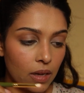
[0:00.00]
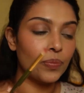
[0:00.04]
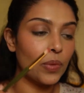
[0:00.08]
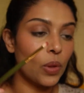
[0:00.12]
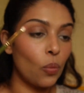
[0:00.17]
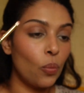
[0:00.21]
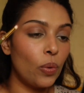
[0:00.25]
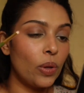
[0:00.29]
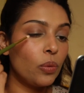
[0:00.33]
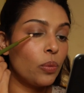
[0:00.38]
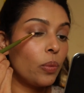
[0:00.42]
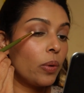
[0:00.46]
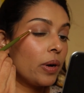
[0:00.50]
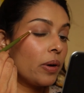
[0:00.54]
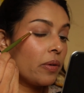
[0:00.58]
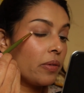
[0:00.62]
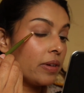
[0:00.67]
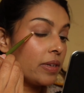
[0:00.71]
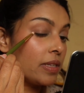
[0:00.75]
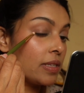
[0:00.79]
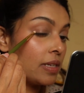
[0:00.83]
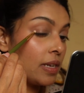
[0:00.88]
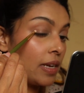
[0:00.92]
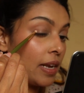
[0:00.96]
with whatever
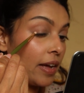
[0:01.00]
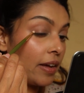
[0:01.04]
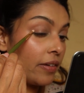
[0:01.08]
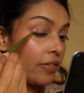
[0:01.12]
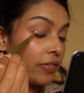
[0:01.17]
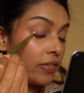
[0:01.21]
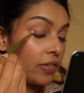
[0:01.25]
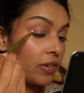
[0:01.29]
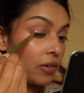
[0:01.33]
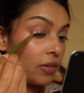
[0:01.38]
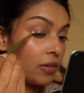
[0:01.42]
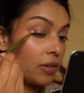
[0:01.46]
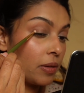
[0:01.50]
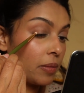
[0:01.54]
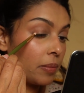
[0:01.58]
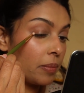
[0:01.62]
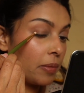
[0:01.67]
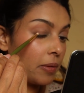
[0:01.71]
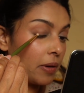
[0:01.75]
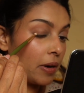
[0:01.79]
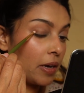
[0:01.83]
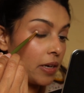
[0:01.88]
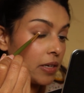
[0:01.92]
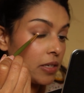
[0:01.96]
is left on the
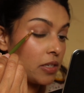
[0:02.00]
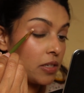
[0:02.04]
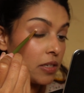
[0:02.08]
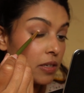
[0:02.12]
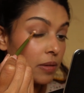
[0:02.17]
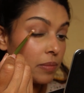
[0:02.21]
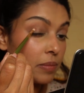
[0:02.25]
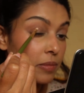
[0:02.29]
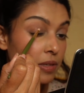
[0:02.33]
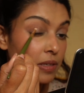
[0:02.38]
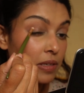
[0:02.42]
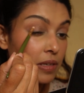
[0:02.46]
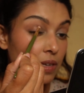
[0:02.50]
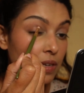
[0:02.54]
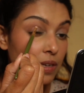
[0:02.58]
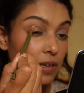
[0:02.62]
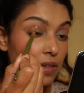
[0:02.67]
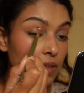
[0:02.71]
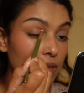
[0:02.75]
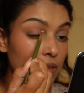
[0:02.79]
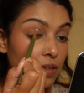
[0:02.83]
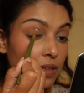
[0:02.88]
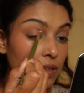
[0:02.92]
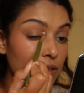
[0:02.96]
brush, I'm
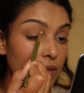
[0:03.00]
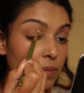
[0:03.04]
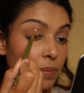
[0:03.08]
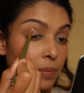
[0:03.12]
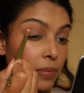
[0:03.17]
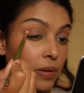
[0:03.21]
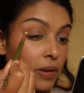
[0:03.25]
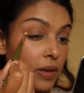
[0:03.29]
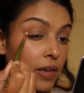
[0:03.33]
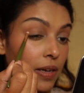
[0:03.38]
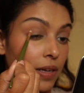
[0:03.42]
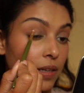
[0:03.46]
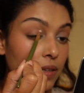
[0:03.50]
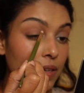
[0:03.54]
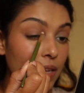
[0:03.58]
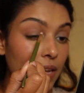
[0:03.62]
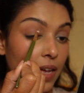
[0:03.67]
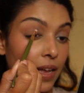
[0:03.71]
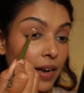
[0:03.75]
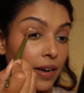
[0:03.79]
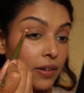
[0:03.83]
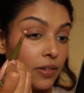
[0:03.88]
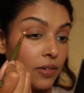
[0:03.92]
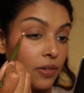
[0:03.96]
just pulling
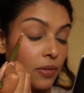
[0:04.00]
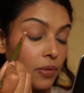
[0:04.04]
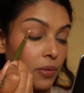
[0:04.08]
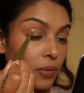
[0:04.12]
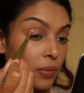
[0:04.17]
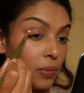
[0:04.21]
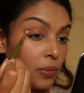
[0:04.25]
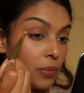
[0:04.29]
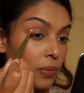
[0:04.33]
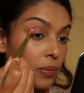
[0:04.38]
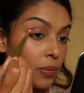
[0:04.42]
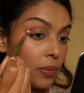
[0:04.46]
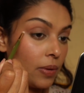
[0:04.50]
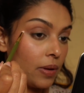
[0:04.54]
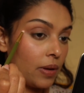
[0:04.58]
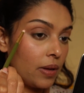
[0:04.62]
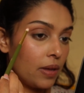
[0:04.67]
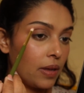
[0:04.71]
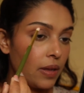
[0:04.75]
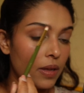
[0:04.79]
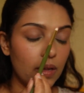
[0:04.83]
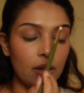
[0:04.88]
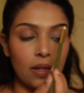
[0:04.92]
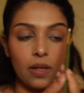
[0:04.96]
that through
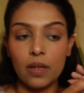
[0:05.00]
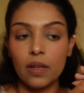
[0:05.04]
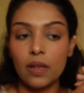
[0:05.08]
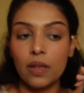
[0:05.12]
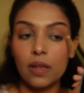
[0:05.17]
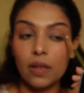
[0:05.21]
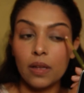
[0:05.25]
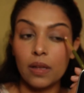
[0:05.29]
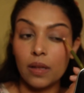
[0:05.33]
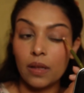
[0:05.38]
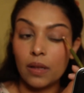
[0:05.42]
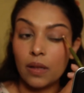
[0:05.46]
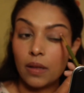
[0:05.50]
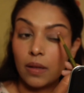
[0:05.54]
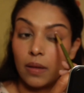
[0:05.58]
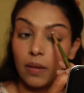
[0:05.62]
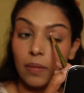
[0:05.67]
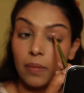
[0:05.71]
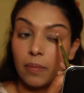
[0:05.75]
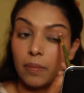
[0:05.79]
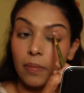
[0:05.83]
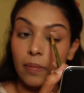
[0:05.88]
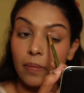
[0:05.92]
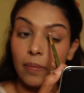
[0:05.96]

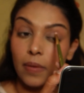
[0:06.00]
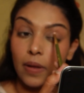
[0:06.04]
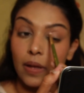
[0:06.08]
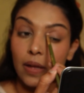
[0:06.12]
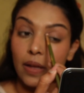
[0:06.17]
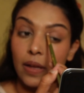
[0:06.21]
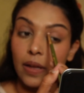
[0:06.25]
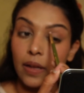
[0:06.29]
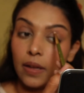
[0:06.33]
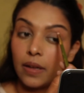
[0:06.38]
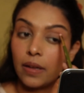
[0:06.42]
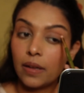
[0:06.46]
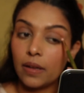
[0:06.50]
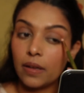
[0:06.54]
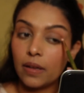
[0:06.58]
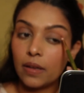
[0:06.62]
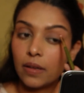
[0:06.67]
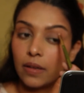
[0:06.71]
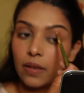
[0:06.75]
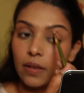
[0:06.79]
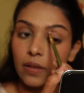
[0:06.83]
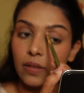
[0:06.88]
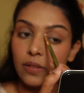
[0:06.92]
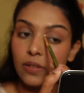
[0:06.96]
my
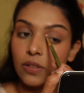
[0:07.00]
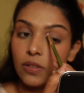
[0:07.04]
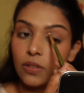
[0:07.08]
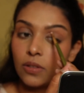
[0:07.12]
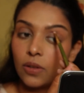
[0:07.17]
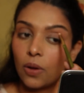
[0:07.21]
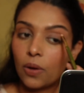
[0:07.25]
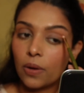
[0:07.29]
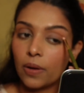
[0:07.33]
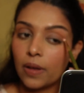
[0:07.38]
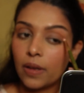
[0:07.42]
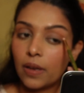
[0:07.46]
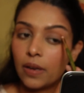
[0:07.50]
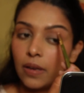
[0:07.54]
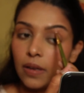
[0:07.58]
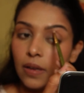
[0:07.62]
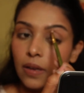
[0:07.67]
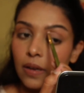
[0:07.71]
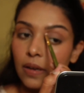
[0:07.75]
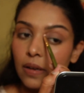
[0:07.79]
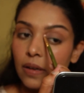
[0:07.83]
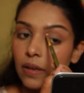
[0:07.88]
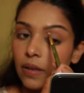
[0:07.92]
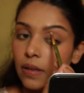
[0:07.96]
socket
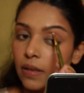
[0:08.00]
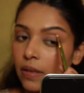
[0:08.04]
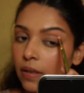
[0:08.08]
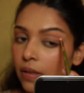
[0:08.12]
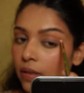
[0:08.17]
here.